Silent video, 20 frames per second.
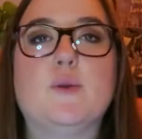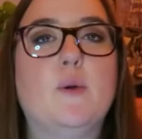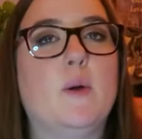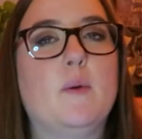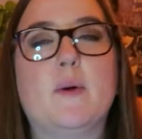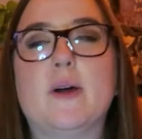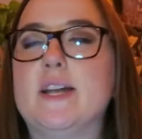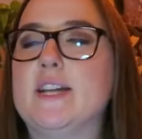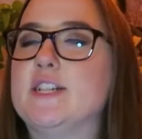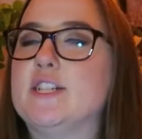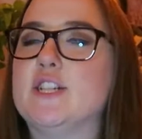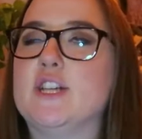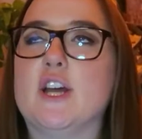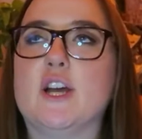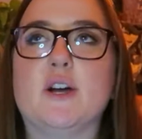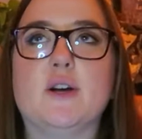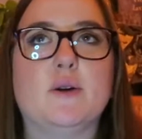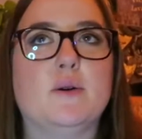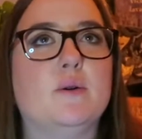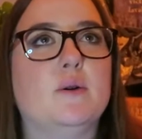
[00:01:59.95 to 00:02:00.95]
So I wanted to
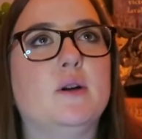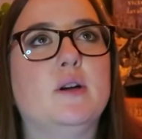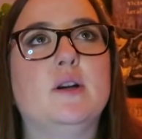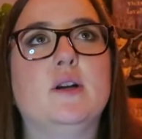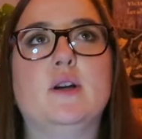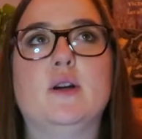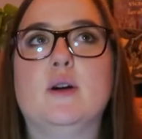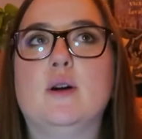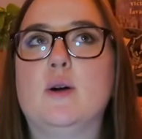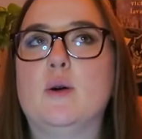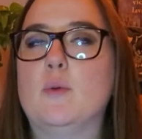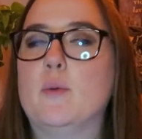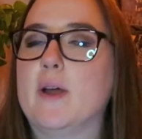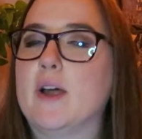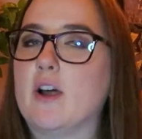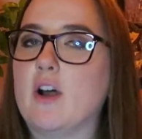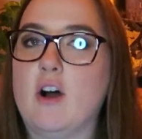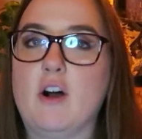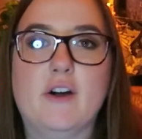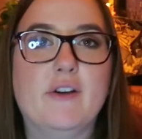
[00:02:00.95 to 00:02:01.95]
know
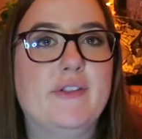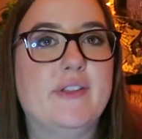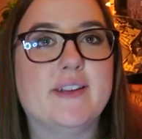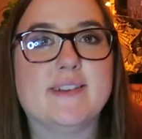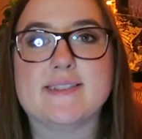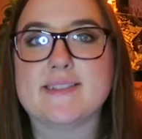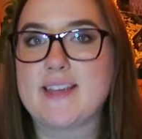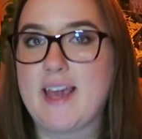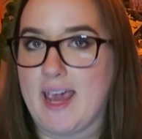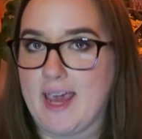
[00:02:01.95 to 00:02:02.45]
where all this